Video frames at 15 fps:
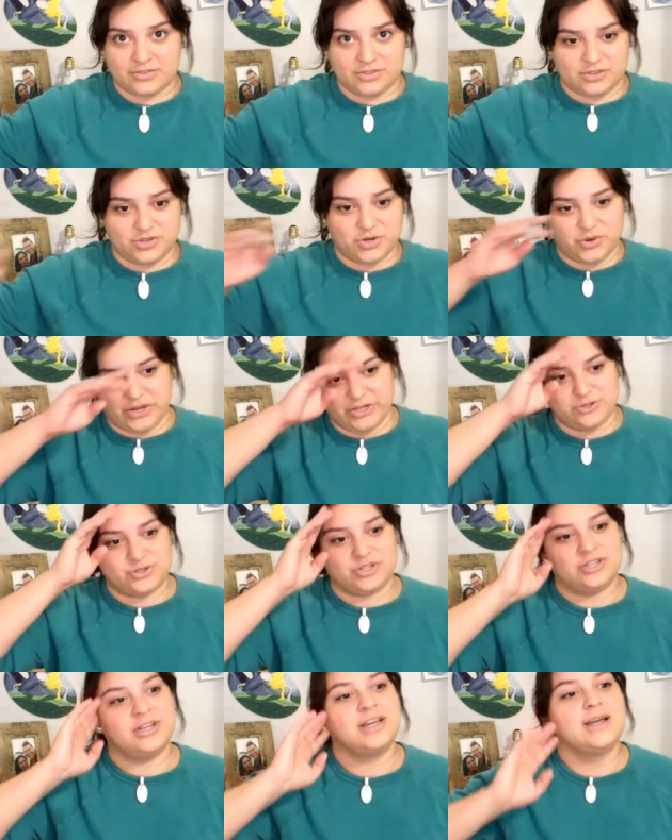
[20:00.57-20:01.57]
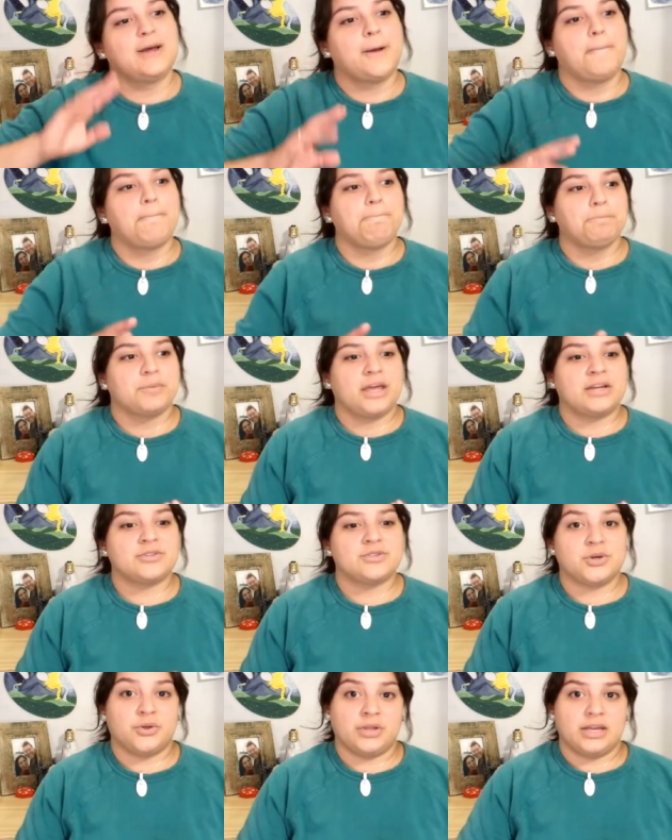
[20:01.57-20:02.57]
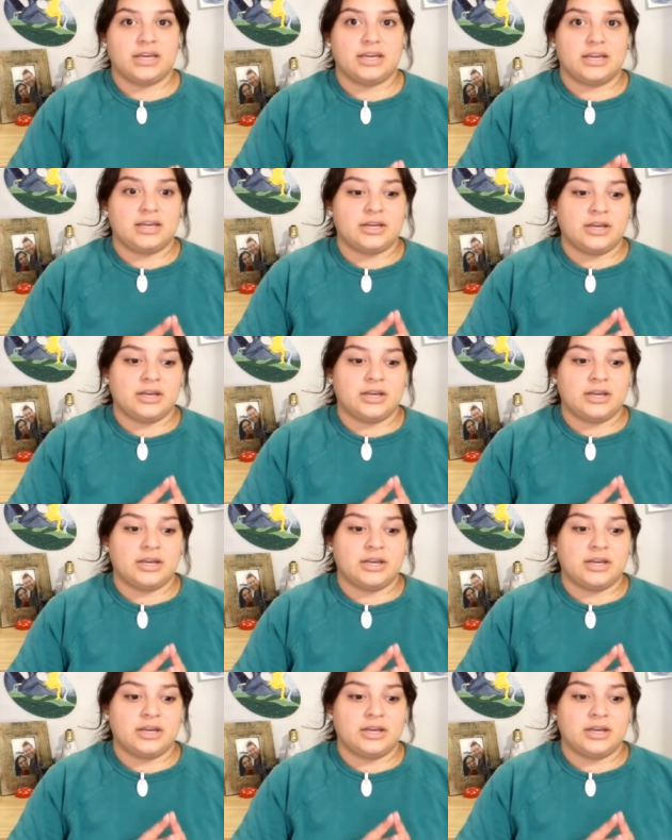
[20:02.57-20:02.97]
situation. And so, like,